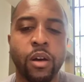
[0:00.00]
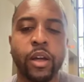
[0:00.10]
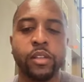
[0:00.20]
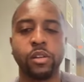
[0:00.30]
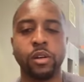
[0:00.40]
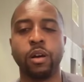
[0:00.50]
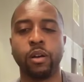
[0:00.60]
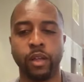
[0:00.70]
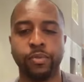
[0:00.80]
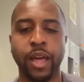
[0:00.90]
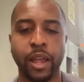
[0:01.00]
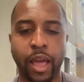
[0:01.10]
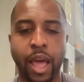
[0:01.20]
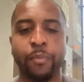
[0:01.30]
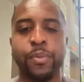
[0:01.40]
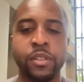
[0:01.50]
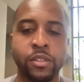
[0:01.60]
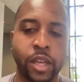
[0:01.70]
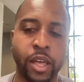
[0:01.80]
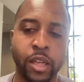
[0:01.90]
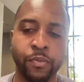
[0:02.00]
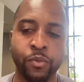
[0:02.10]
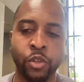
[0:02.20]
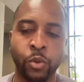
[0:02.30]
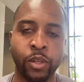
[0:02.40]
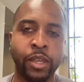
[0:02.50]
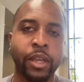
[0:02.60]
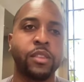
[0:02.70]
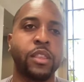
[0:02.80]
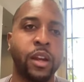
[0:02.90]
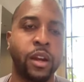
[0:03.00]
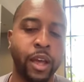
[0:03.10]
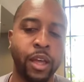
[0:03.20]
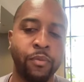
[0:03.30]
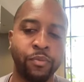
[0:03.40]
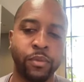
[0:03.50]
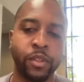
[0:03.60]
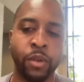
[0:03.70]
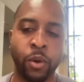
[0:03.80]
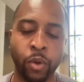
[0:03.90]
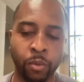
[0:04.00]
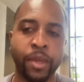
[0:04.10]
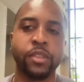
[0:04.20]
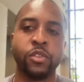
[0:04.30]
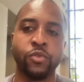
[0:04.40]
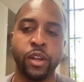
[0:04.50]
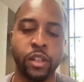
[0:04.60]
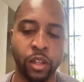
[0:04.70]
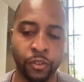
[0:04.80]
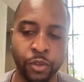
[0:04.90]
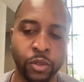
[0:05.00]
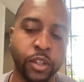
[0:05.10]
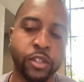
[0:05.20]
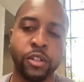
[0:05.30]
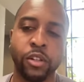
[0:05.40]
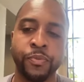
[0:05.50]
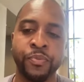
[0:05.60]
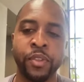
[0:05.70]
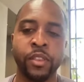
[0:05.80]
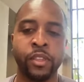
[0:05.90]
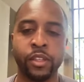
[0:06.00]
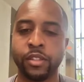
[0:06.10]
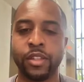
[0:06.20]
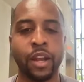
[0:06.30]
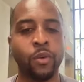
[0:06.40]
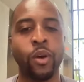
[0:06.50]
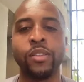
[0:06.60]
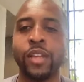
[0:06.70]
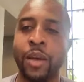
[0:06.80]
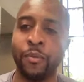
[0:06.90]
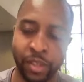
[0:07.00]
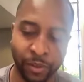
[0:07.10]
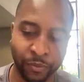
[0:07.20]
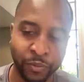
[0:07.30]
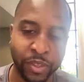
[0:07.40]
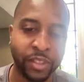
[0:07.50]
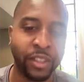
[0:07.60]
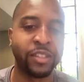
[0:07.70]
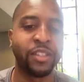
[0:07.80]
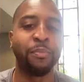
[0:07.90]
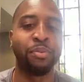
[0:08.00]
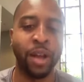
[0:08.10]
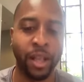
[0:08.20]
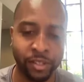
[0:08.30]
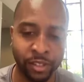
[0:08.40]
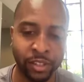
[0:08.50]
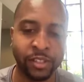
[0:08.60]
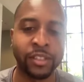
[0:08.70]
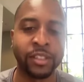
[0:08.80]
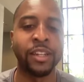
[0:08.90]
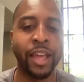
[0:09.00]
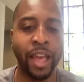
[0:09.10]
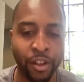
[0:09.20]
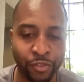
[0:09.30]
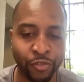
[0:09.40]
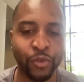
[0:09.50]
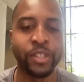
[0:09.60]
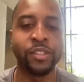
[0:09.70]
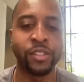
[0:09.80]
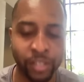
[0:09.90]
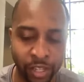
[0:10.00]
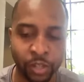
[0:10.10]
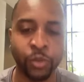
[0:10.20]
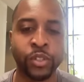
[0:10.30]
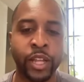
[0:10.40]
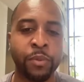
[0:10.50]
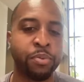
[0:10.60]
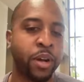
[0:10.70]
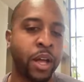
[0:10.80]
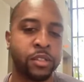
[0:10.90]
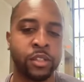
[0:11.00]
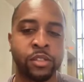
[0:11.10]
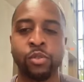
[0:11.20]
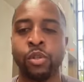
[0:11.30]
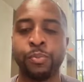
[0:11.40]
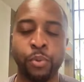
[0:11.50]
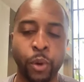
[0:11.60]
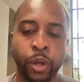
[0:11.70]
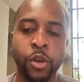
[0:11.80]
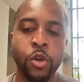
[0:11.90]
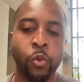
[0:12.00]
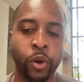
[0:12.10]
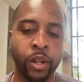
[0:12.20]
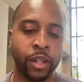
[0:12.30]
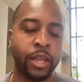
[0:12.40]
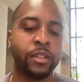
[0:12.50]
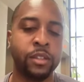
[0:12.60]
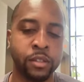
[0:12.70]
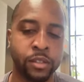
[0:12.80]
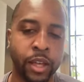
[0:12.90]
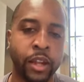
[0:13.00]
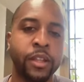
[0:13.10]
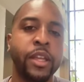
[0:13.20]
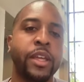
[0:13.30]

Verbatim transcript: Okay, so, okay, that happens and you get there and I want to make this very clear for you listeners. This is not a one-time thing. This is a process. This is an every single day process to the point where, like you said,